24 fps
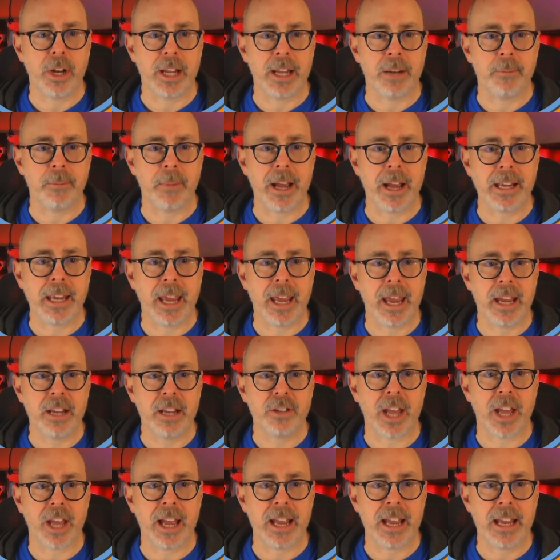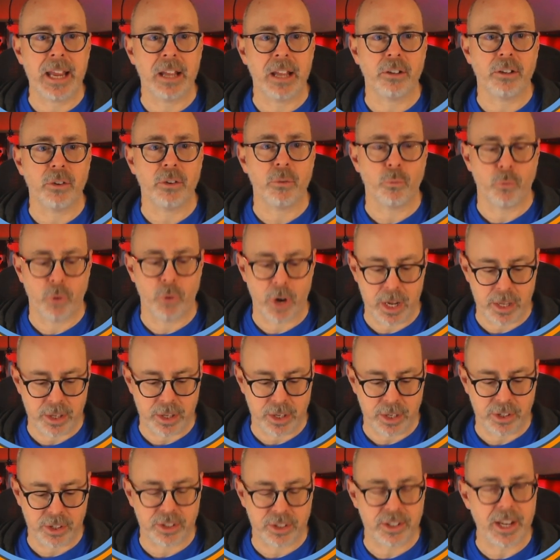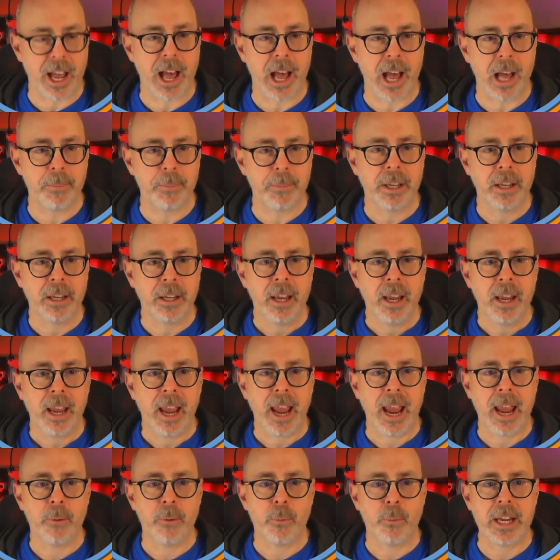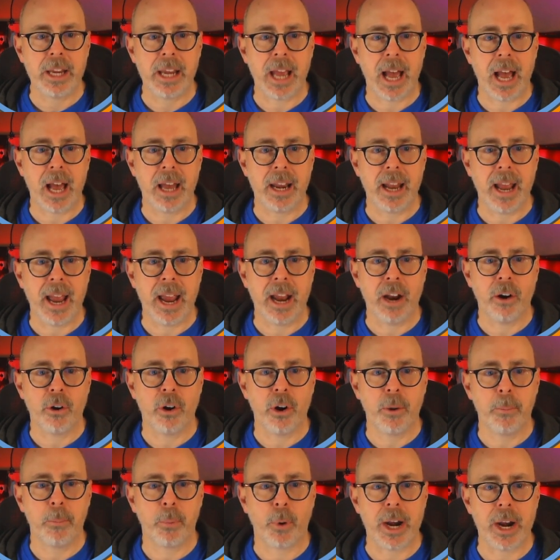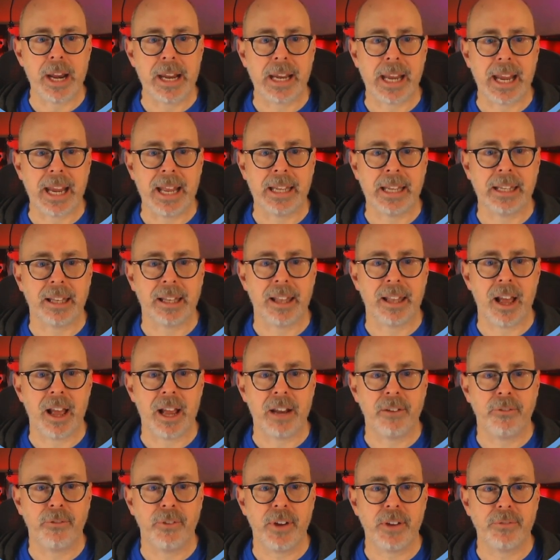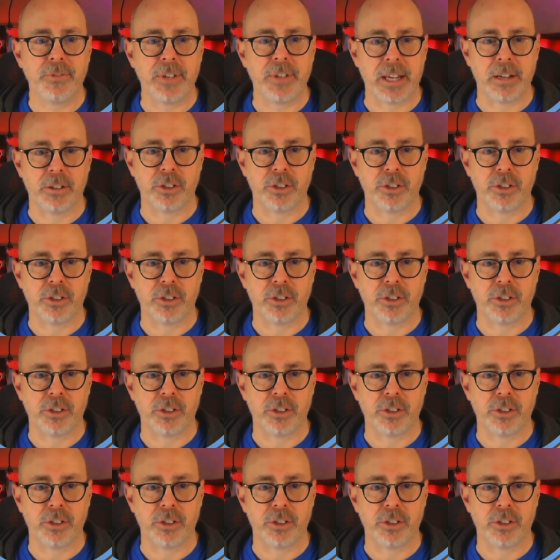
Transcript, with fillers: In my case, I hit run stop and we got error break in line 50.